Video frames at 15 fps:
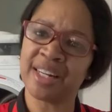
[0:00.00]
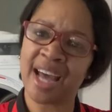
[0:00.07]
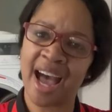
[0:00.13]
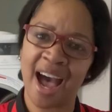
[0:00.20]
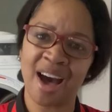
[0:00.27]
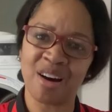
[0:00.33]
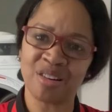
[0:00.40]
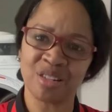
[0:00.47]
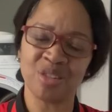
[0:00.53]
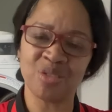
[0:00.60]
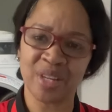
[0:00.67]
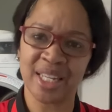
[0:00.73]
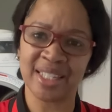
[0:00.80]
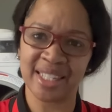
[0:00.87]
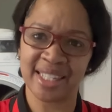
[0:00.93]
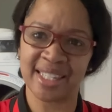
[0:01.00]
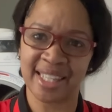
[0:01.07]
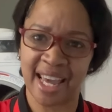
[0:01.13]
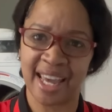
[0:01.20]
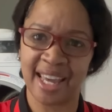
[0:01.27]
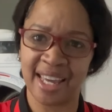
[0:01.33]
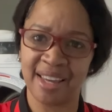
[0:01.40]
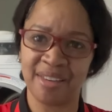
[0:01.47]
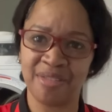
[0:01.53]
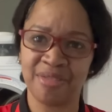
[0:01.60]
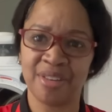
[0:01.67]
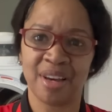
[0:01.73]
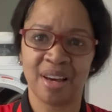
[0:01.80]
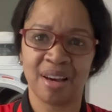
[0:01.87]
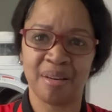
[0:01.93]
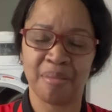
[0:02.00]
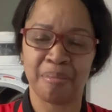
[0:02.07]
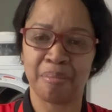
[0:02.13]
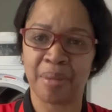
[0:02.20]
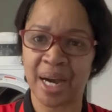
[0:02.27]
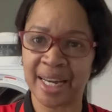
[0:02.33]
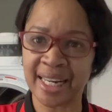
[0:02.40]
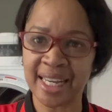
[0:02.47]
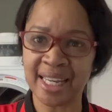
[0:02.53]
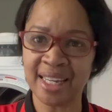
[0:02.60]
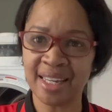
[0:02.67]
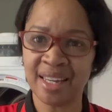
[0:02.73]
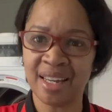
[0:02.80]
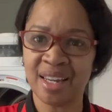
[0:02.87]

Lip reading: how you can save money?